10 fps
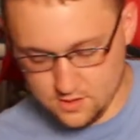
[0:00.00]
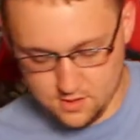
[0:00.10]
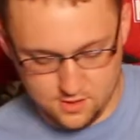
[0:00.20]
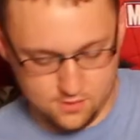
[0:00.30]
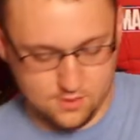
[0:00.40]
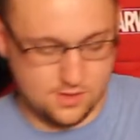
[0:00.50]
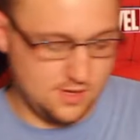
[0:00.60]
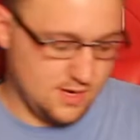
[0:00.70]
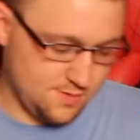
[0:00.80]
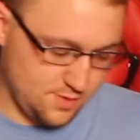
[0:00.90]
Alright, go ahead and
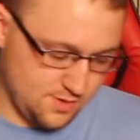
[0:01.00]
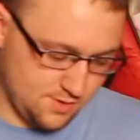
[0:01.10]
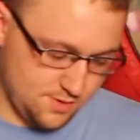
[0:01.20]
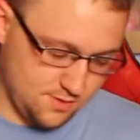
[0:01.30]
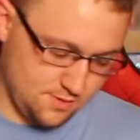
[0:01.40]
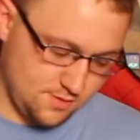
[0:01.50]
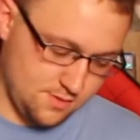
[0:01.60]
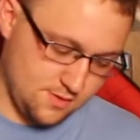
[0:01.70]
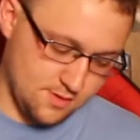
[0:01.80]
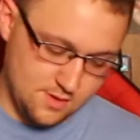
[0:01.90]
get up here out of here.
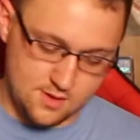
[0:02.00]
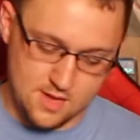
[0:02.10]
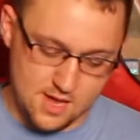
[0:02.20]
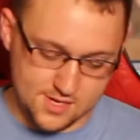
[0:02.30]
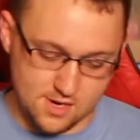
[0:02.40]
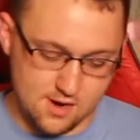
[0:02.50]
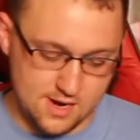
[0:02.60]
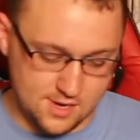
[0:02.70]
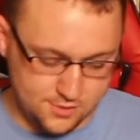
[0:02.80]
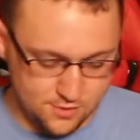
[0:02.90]
Yes,
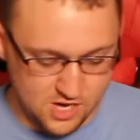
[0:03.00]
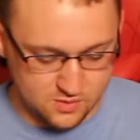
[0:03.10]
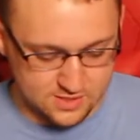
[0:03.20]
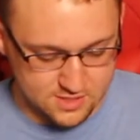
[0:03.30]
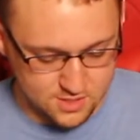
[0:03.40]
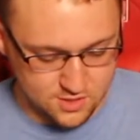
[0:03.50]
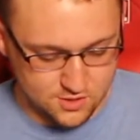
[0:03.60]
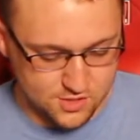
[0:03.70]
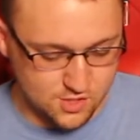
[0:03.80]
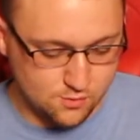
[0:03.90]
alright, I do know what's in here.
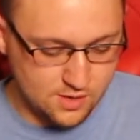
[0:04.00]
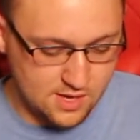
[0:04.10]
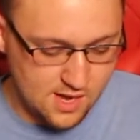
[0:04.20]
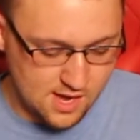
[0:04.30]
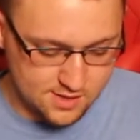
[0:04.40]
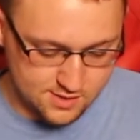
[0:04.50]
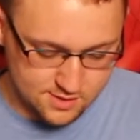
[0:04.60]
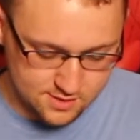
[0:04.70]
So we got,